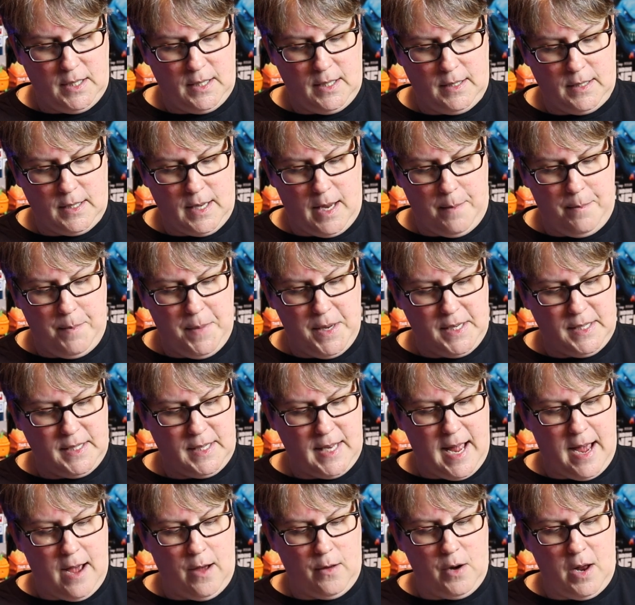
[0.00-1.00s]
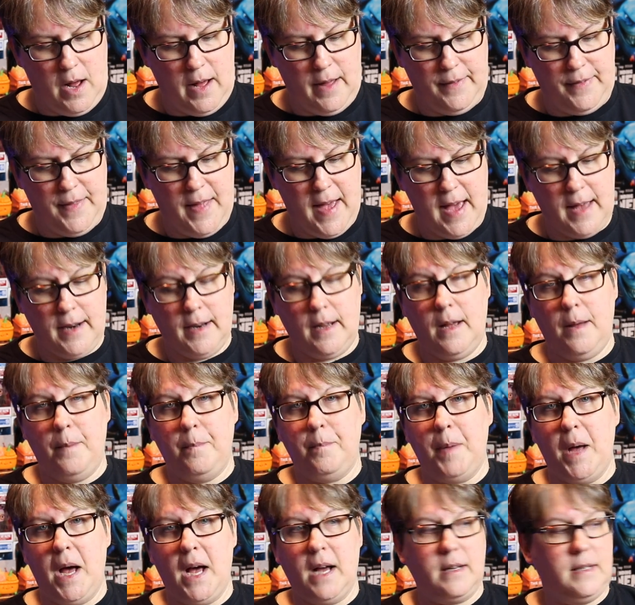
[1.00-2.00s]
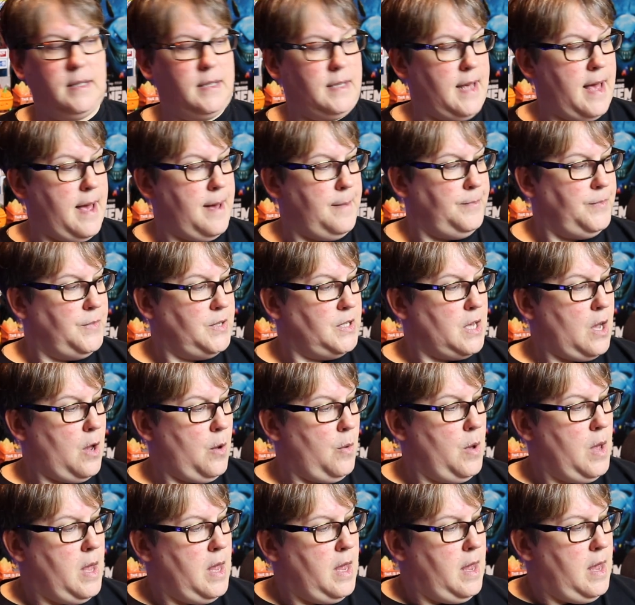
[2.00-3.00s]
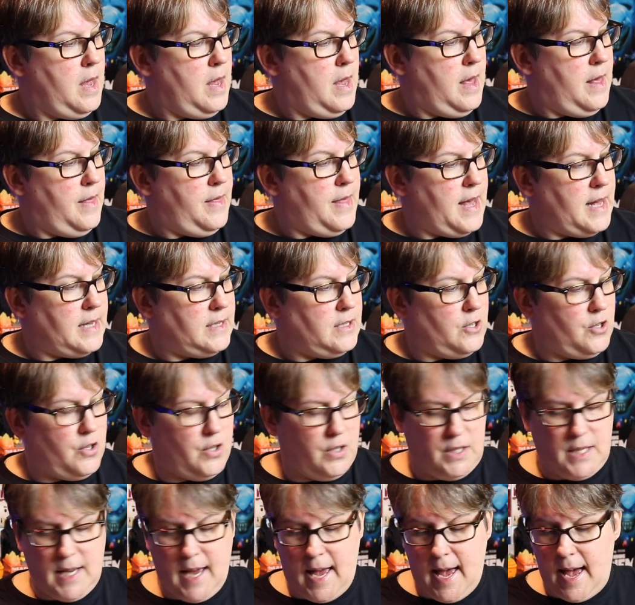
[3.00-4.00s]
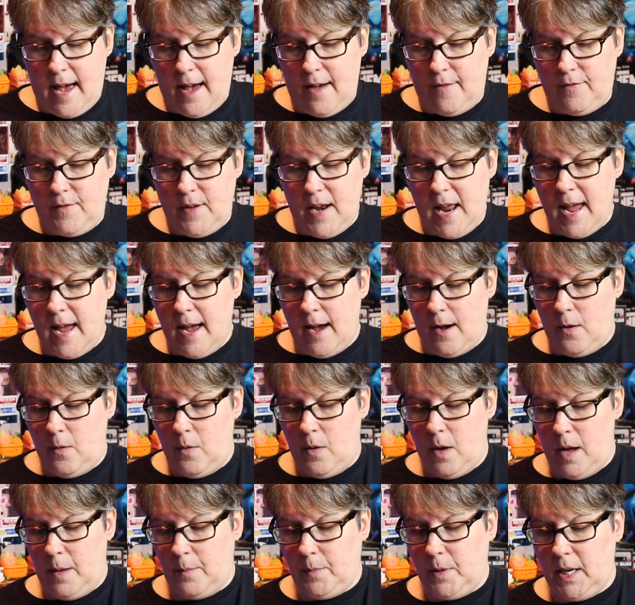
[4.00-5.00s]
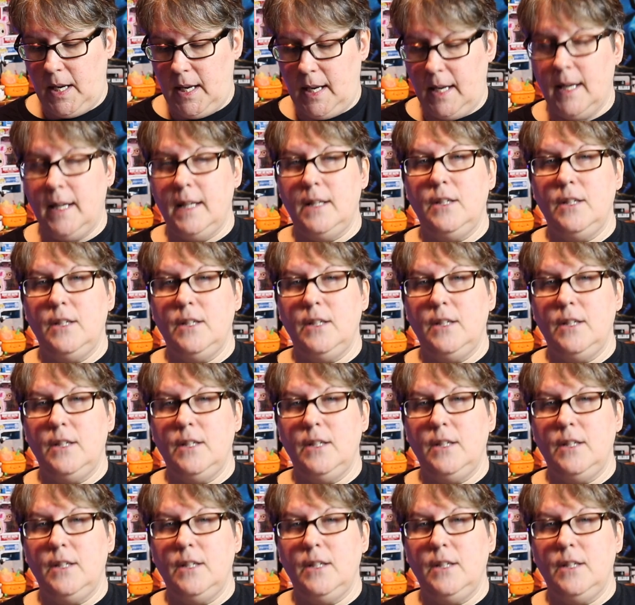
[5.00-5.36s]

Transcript: since I missed out on that box set. So that's good to have. Now, I'm going to get